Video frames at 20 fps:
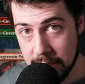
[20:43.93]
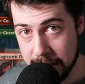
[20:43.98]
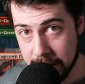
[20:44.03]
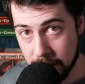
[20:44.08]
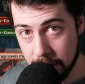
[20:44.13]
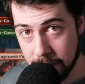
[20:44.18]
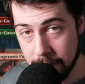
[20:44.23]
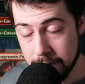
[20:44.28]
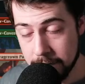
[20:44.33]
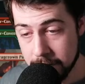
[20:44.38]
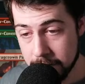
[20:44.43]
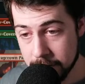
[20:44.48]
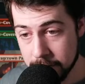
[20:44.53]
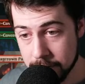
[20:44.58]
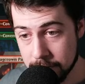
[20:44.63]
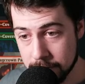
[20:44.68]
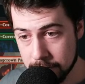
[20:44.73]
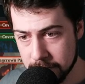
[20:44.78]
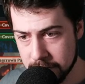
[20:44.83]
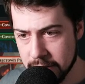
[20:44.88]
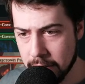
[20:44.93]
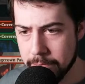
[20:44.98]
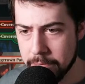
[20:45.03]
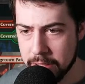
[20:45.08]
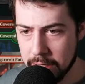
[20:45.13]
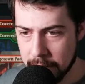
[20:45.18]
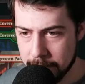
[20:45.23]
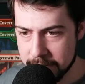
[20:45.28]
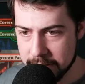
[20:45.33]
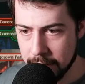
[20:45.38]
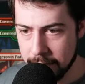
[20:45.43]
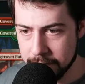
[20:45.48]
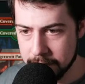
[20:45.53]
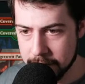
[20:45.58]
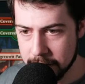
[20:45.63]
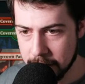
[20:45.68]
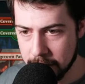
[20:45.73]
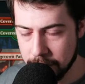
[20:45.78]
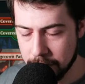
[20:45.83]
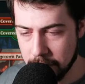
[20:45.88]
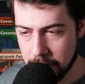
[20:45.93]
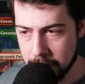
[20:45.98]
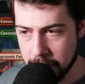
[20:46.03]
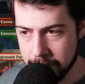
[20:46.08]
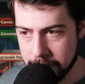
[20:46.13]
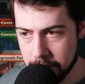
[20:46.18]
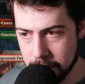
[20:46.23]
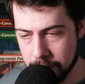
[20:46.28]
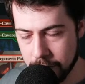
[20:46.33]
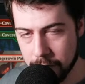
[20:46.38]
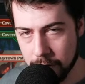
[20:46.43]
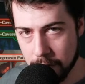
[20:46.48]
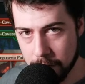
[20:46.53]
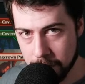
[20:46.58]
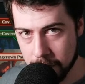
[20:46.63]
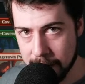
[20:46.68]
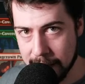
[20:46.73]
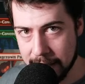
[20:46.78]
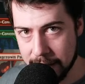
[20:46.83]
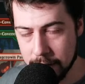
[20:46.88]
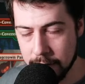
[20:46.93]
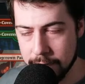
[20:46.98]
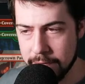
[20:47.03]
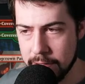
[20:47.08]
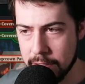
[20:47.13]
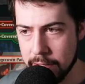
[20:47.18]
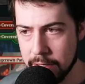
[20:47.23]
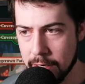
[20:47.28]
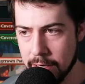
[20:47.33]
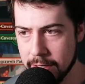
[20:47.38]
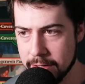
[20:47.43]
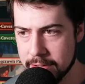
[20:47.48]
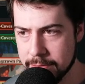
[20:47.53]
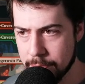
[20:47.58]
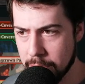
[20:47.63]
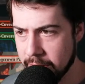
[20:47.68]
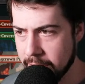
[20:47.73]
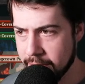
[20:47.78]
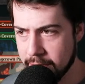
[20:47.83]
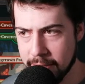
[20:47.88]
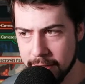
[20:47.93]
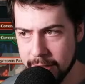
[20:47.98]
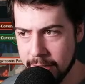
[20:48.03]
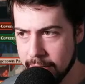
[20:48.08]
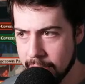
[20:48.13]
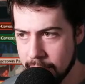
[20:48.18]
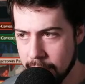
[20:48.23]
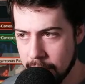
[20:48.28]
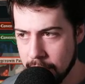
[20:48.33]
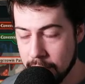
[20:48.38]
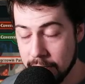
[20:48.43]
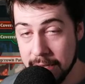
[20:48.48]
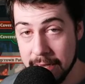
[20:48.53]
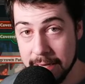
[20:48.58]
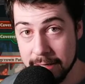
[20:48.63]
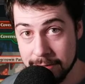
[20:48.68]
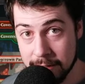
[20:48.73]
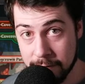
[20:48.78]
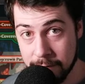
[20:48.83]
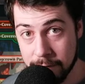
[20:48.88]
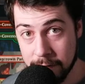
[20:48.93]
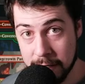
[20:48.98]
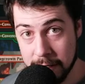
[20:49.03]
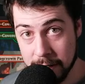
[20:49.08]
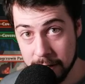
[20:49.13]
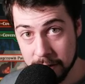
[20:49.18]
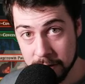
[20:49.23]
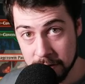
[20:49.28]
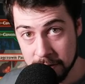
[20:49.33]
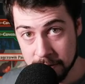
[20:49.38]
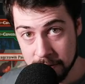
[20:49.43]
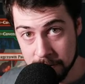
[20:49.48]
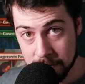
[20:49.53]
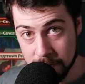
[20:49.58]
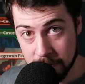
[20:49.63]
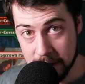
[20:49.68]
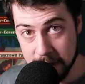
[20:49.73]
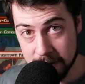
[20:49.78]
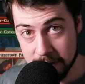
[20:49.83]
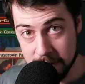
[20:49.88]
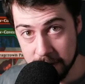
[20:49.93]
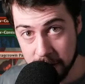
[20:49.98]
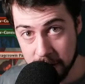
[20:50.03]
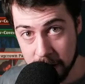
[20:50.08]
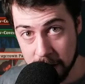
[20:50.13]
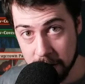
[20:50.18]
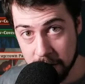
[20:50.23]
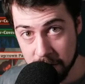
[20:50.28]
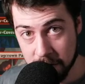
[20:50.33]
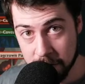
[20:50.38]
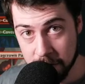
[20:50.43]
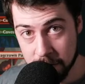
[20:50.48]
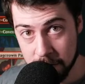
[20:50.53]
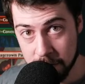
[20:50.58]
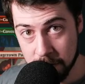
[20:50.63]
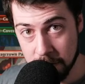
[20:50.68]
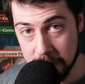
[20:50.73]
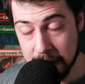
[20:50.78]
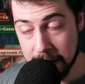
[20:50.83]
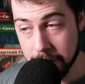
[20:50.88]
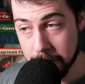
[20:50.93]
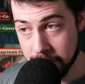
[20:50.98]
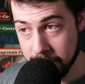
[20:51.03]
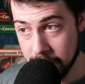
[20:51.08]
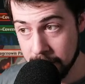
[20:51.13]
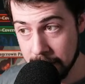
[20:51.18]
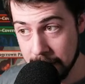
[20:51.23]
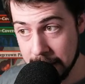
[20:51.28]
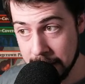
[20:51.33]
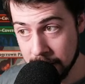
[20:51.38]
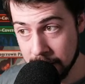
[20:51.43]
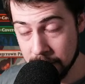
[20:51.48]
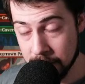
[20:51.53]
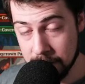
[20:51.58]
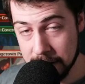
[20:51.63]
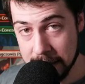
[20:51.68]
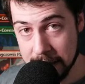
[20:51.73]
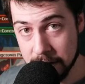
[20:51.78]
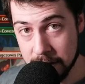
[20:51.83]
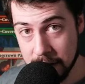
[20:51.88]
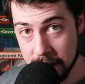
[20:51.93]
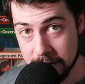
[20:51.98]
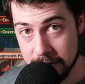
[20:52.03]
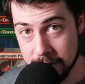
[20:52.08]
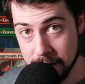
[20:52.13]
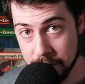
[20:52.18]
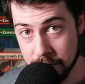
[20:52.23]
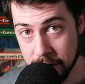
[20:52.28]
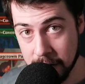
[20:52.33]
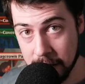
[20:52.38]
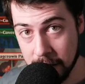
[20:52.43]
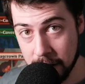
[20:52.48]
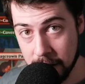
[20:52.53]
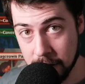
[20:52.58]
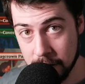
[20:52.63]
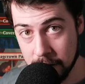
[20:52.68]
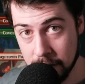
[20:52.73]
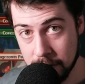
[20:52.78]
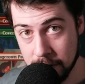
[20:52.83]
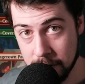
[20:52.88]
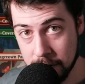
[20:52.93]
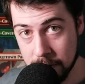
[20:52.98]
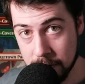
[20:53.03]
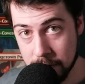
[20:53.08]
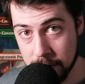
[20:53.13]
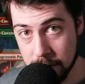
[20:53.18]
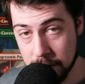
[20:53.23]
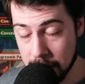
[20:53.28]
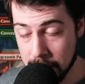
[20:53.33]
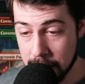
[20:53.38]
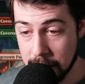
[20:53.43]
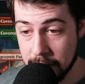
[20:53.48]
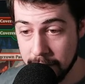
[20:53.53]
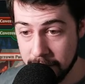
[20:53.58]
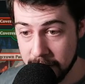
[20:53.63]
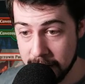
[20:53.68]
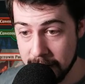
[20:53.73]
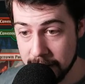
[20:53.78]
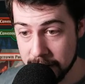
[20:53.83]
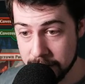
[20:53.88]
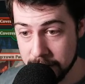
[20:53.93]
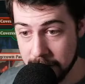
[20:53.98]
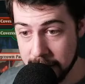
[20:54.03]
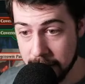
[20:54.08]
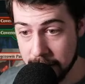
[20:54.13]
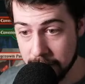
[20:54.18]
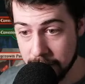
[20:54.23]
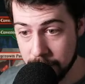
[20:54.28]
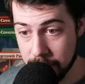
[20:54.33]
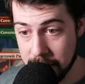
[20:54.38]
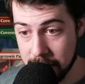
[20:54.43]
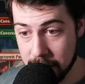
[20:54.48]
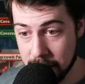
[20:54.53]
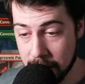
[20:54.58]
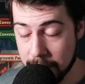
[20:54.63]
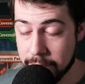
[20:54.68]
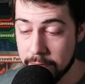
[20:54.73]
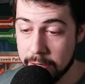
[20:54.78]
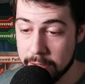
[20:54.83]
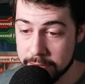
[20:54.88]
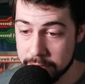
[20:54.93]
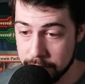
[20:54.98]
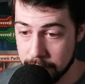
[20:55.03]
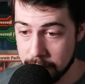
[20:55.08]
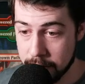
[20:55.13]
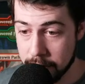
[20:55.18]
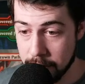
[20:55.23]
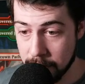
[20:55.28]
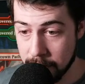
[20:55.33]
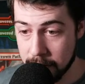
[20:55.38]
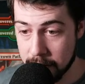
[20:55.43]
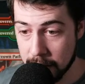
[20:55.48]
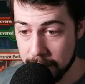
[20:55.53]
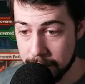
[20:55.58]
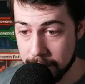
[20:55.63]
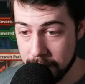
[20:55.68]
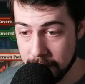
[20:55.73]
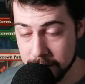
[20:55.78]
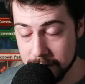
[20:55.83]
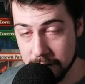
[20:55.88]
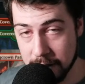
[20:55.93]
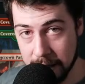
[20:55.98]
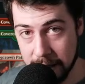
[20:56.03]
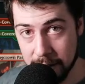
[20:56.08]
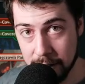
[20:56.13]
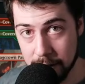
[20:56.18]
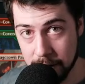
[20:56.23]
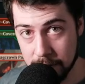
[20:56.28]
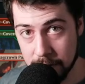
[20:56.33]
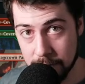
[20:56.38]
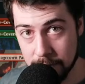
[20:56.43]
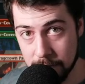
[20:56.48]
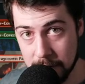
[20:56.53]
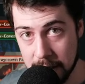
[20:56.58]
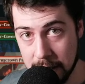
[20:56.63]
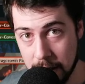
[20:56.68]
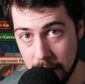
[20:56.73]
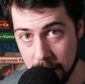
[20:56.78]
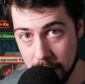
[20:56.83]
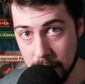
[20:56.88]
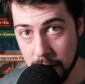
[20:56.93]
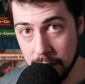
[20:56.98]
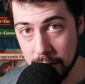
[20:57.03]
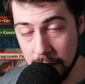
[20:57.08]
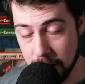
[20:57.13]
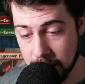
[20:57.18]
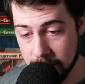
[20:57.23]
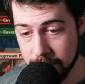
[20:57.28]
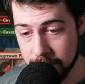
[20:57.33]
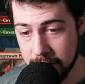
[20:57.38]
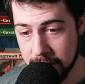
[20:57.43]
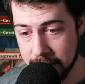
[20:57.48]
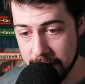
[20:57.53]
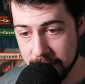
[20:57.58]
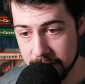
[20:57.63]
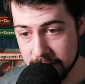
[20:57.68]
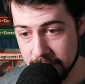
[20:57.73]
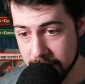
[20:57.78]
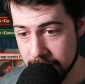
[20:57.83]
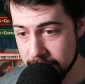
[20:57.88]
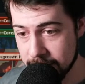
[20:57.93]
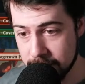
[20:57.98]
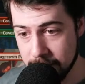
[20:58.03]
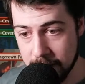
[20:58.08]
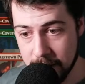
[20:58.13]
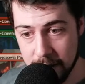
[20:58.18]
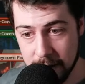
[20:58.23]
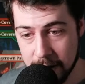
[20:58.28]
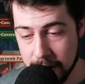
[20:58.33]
elves, sometimes elves can grow out of control for Anger of the Gods, but is it Phoenix? This card, definitely, that does the trick. A lot of things are at 3 toughness or 2 toughness, like the Arclight Phoenix is.